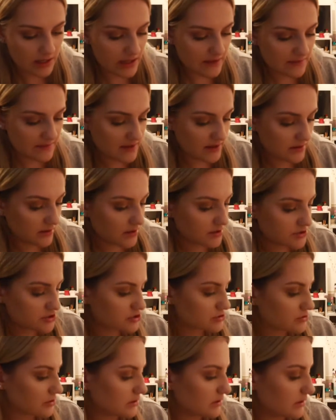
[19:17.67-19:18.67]
And then I
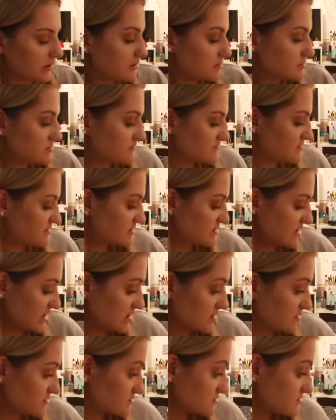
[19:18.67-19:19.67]
just got loads of
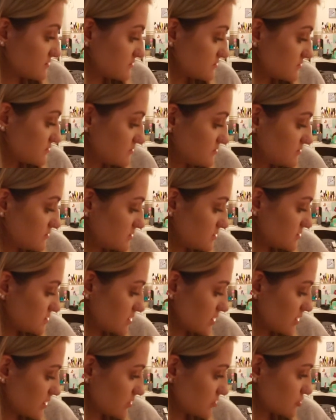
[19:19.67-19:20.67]
stickers,
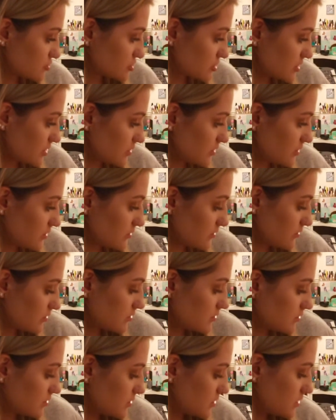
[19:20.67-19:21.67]
so I'll show you
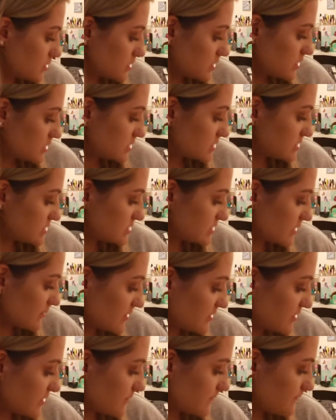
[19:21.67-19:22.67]
some
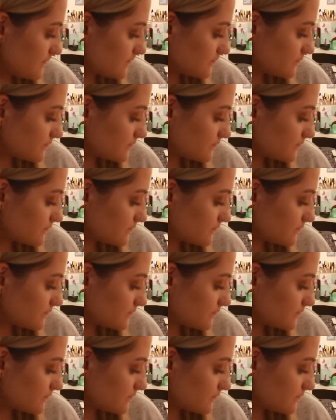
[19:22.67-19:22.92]
of them.